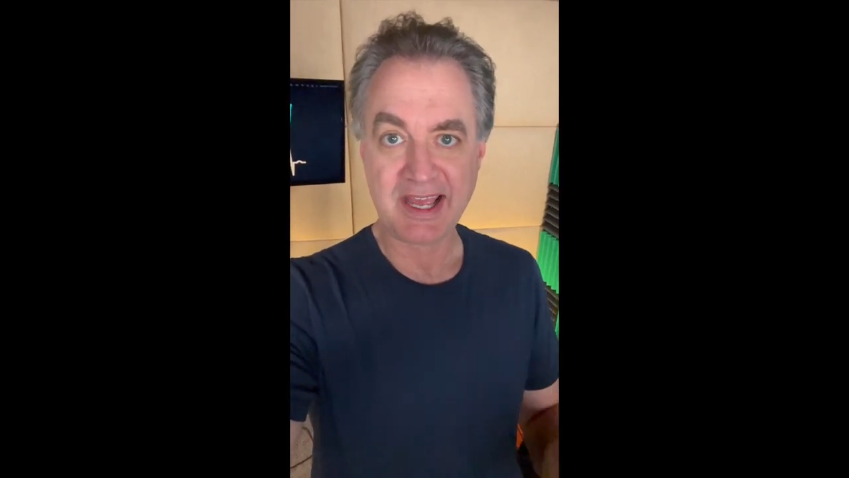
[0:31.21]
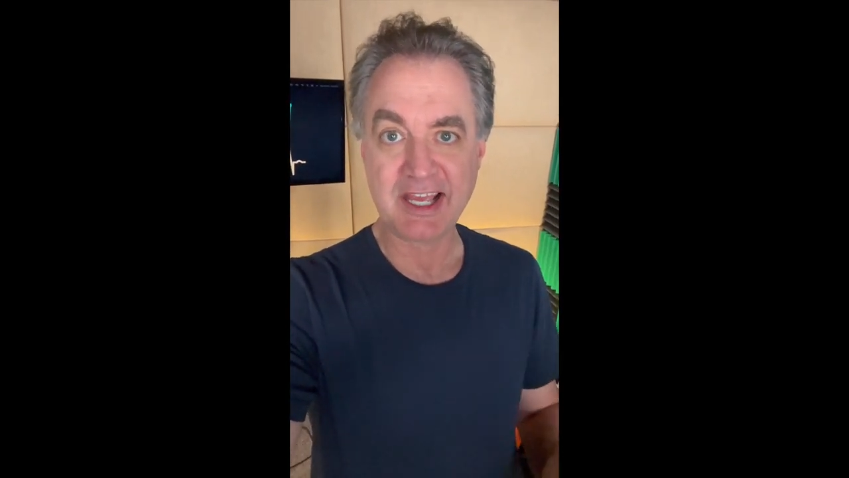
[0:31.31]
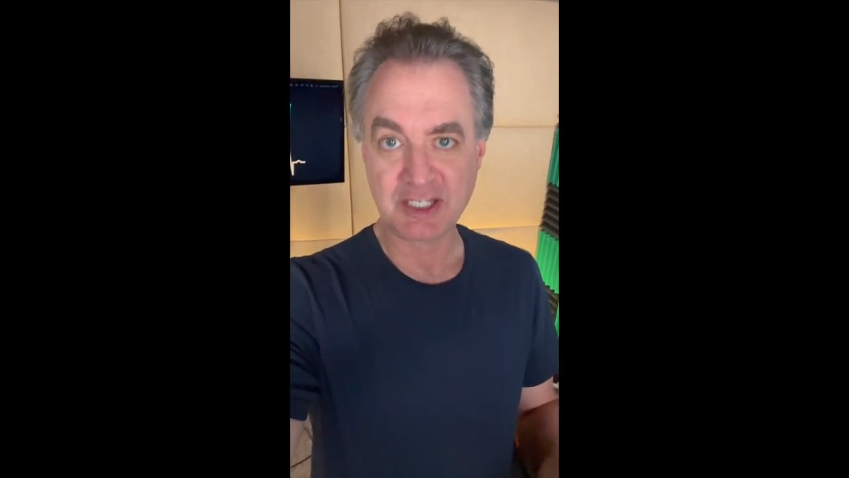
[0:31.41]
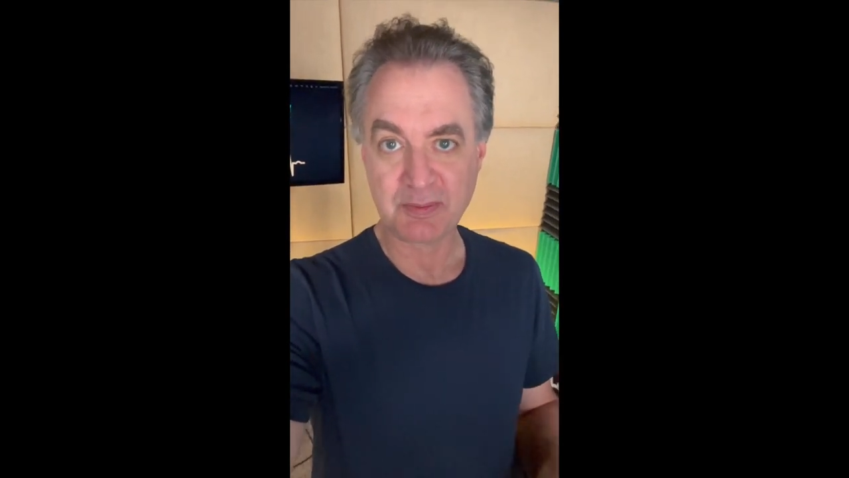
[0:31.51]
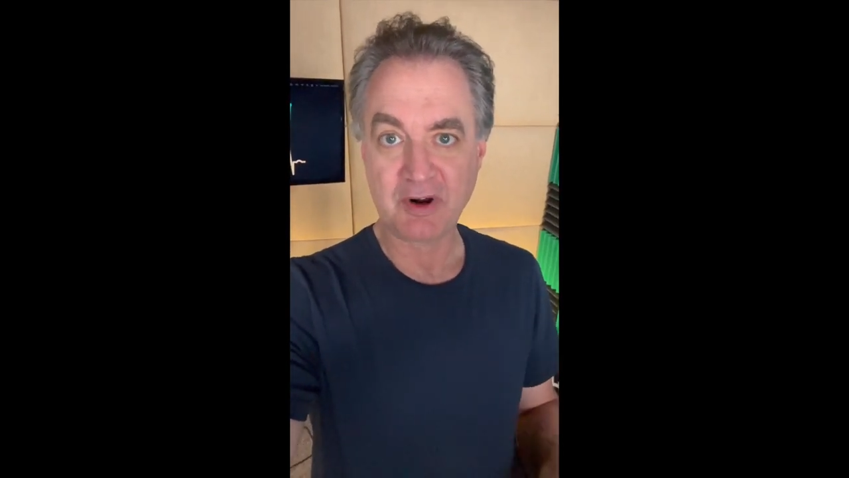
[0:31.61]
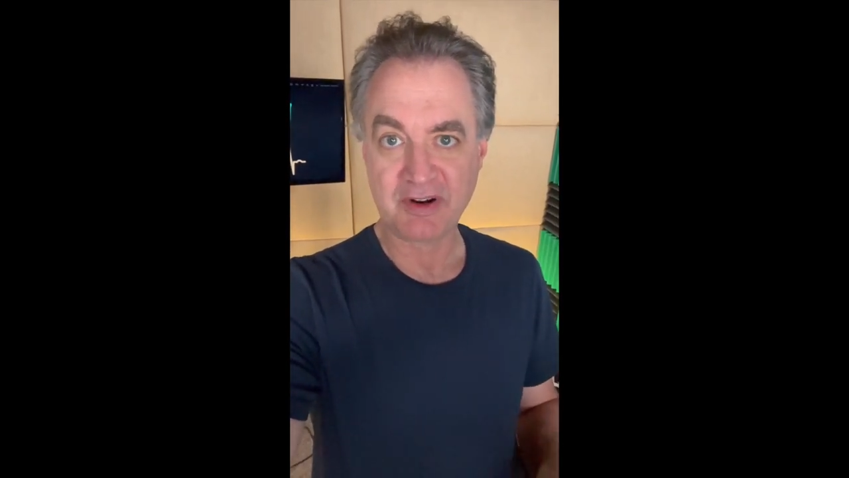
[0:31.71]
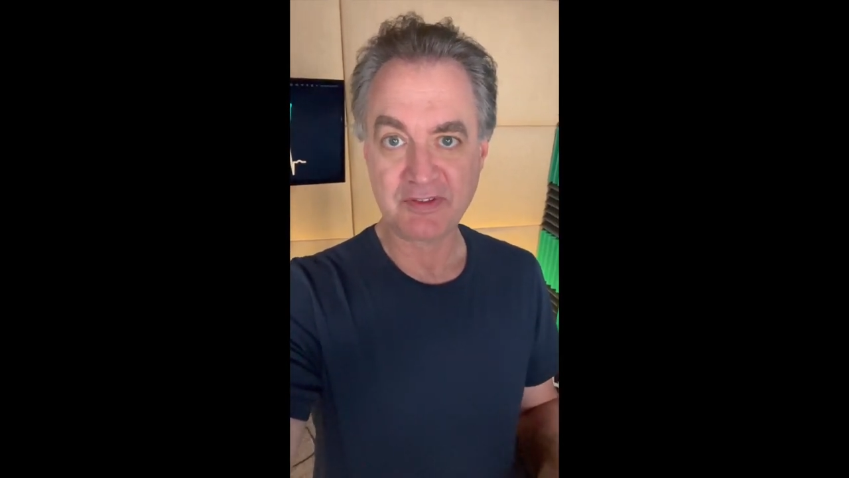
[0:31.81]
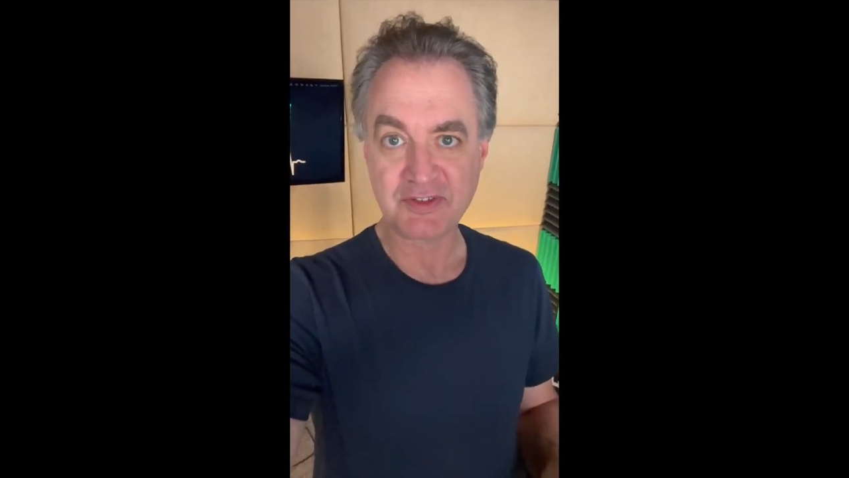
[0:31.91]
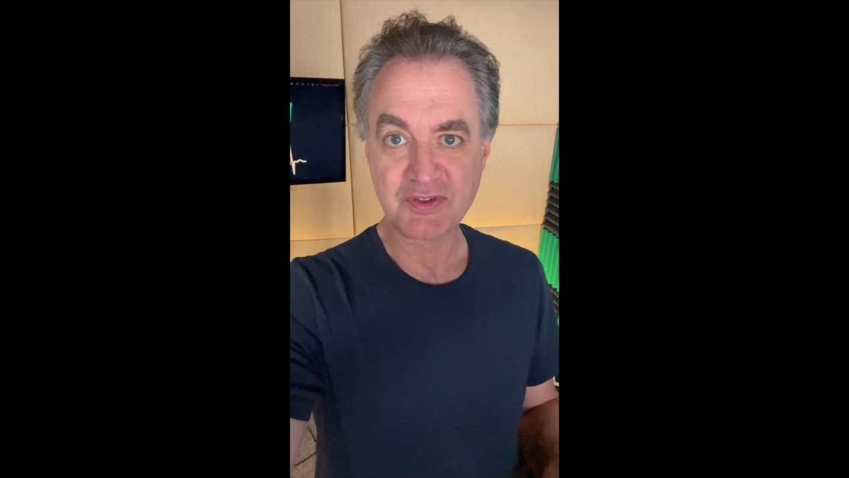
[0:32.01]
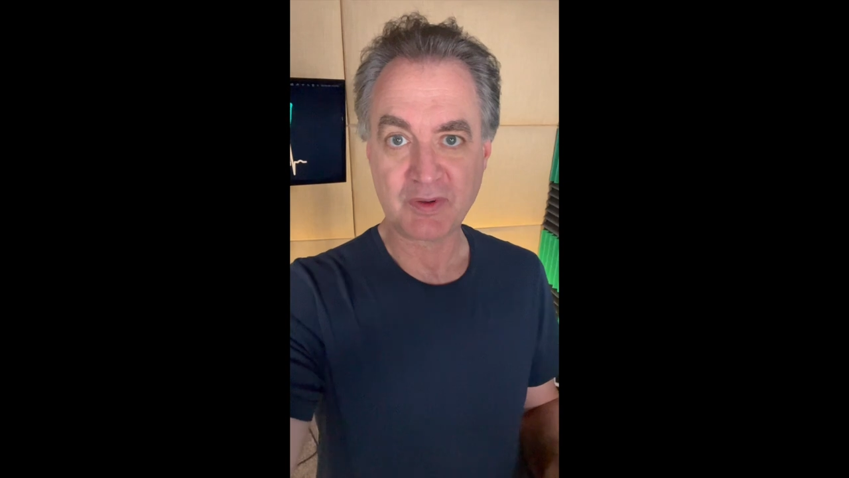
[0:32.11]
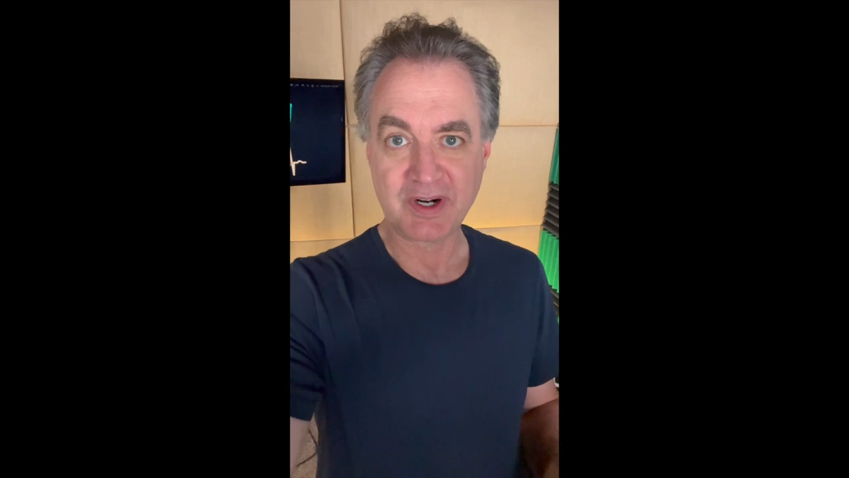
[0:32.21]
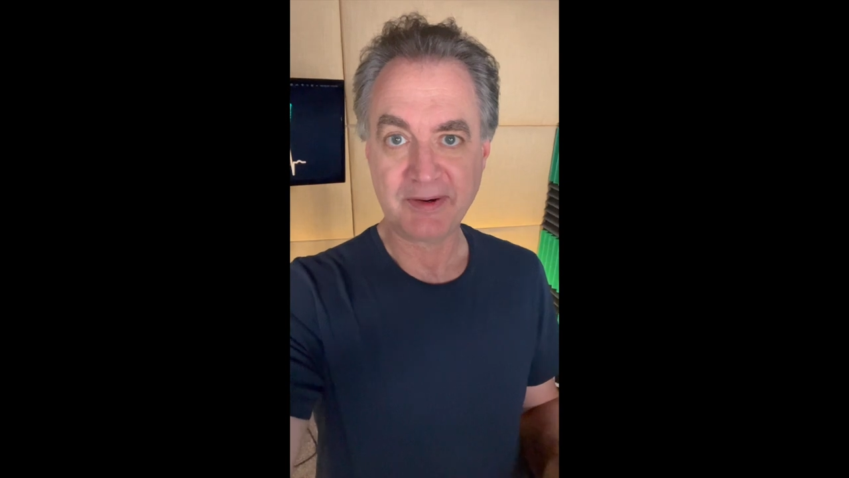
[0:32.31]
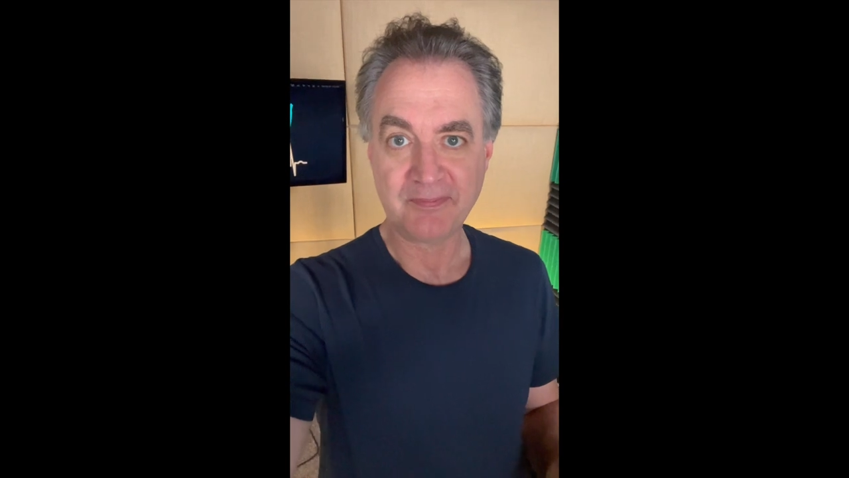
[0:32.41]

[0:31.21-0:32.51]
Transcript: and part of the story.